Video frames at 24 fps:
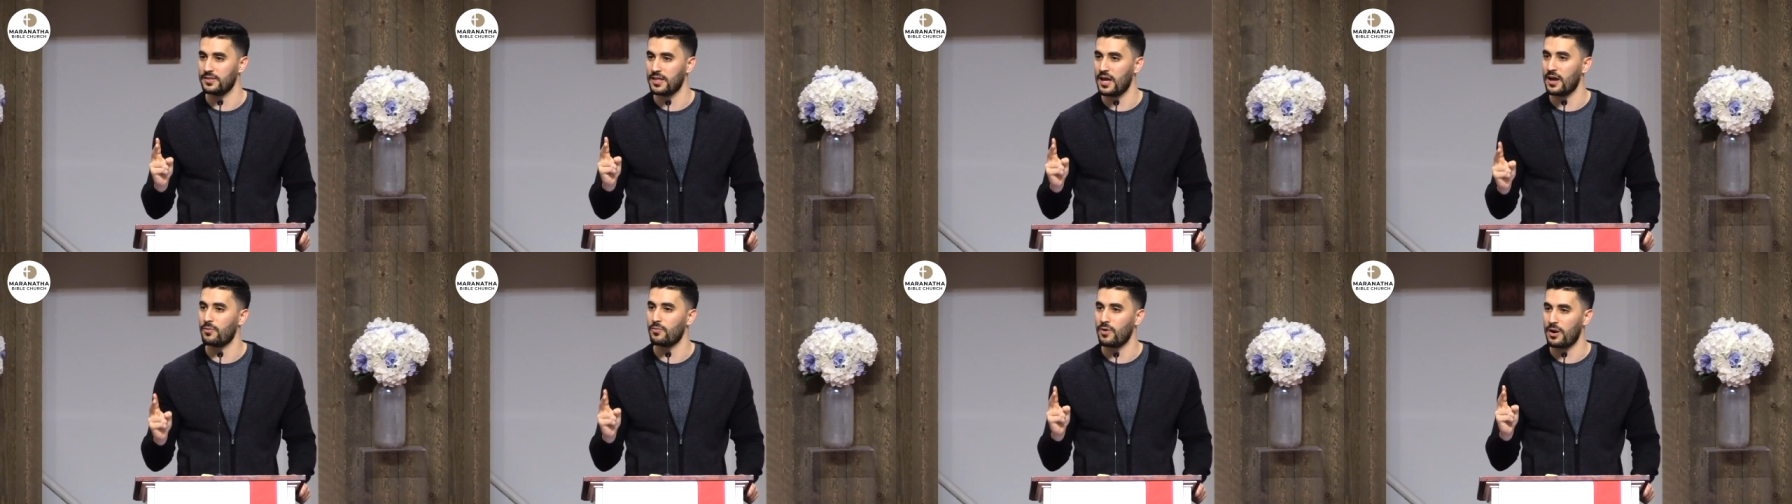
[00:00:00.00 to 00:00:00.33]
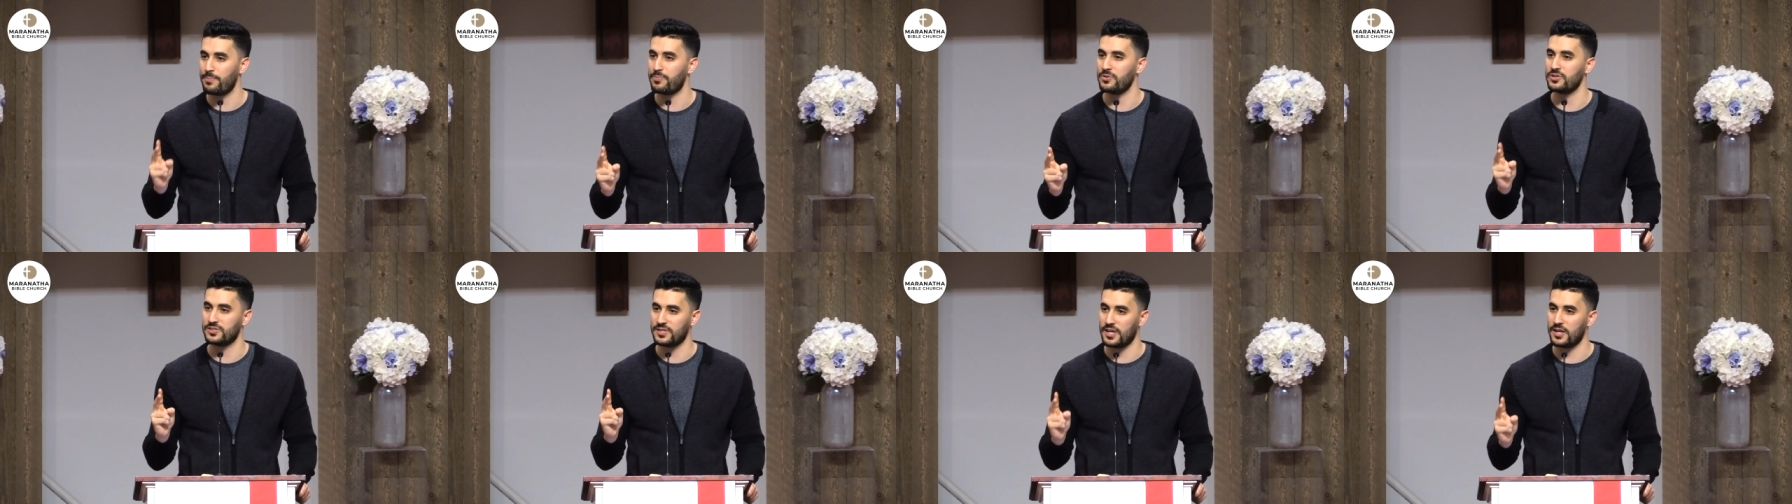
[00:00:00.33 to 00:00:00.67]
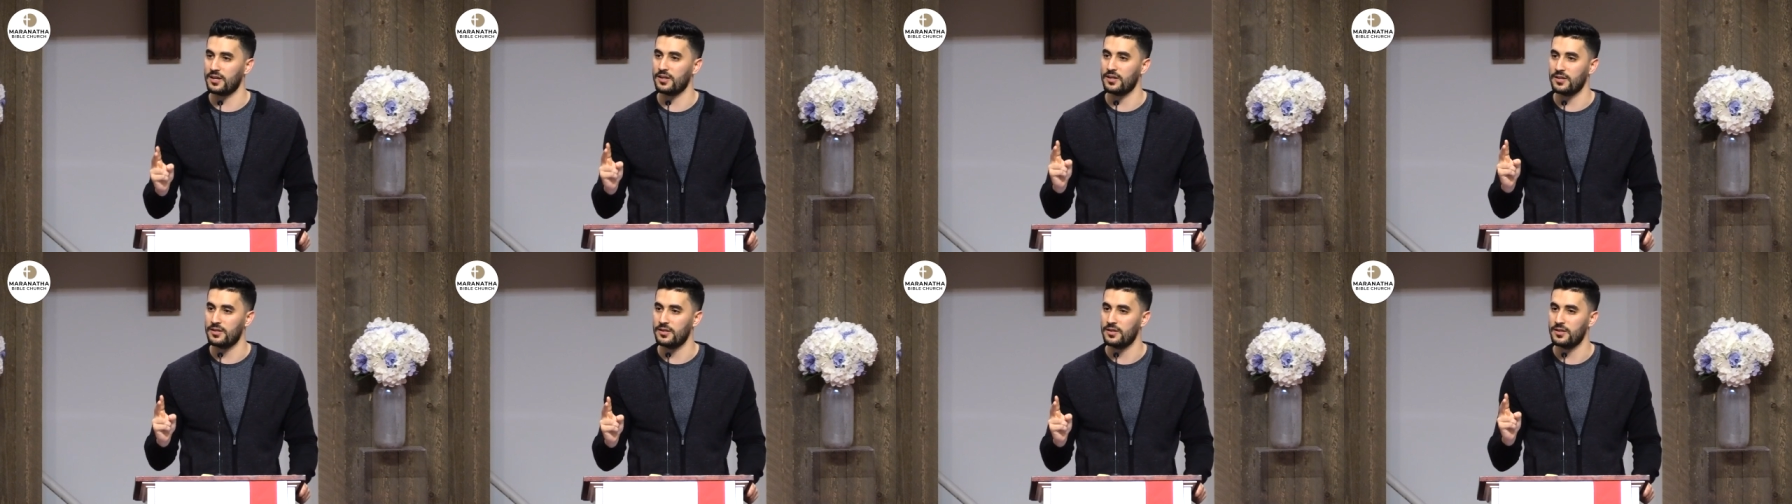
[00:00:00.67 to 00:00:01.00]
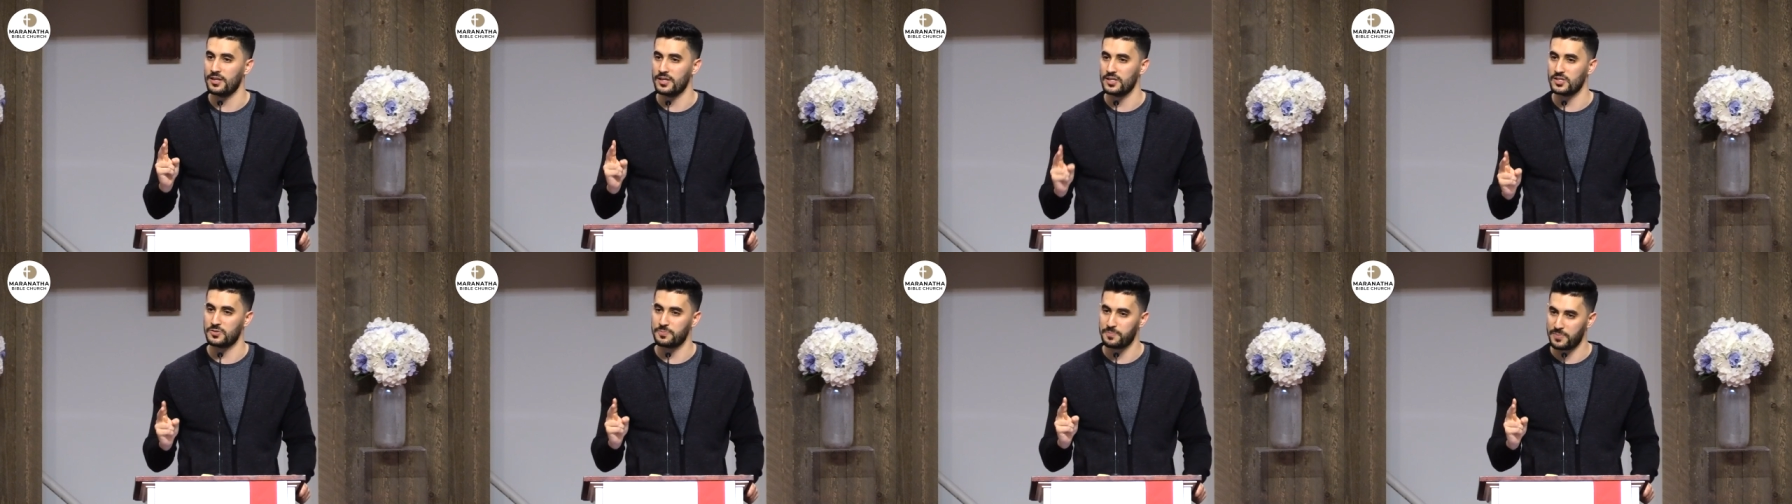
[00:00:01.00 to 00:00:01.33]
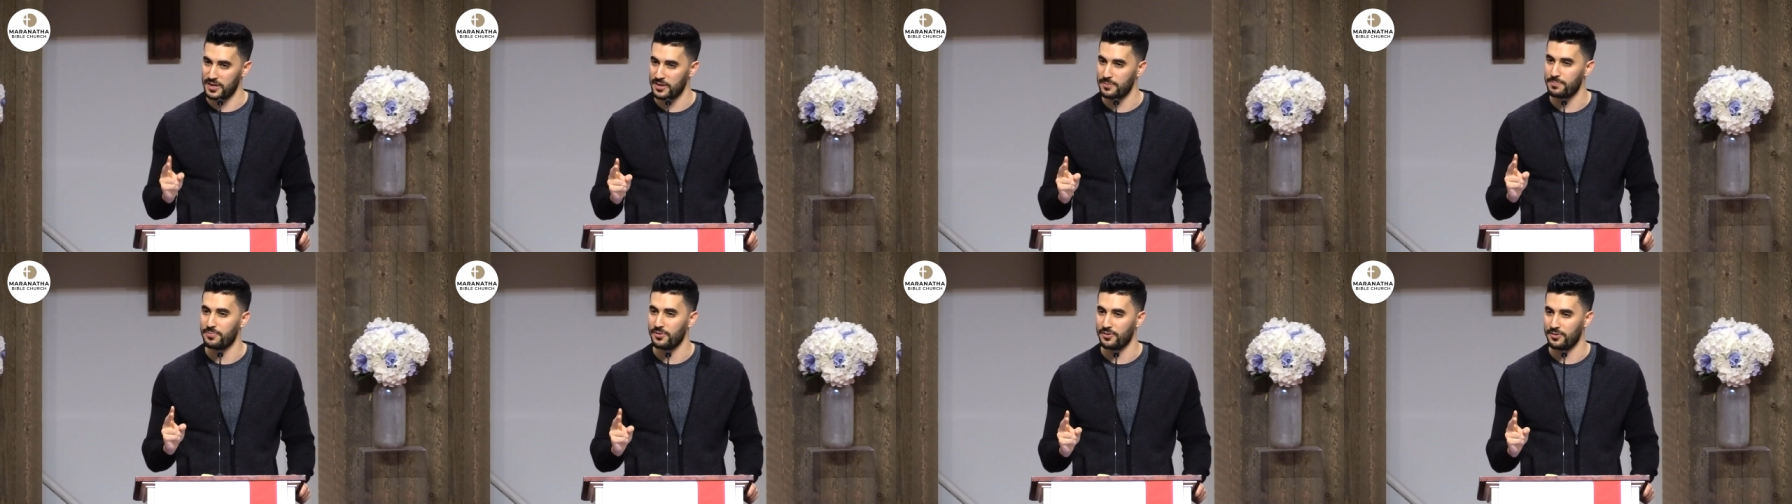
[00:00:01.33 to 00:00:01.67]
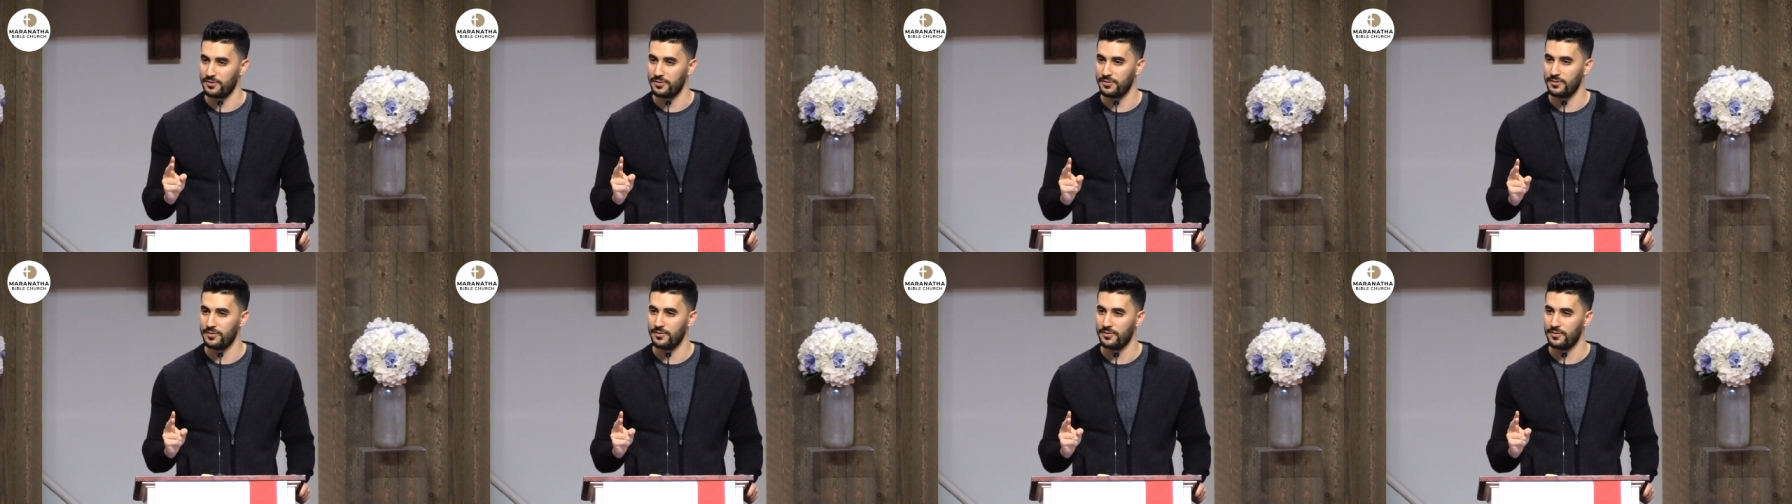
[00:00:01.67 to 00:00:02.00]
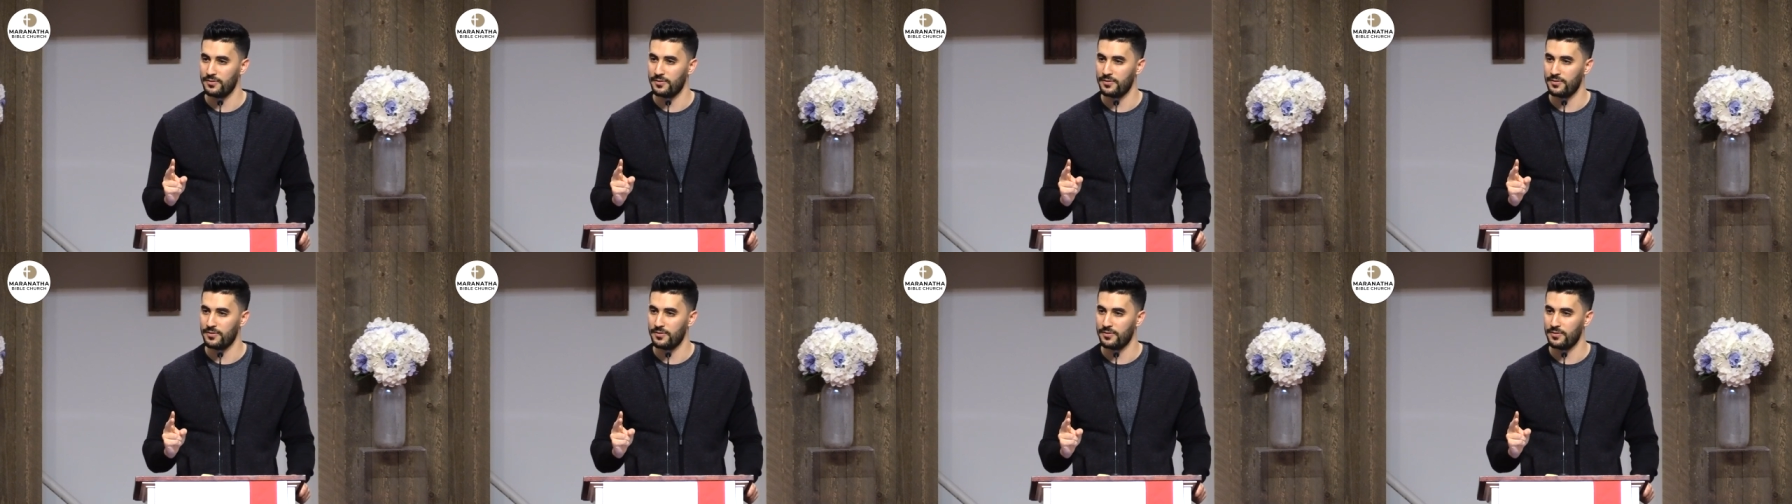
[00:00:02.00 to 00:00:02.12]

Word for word: that represented his people.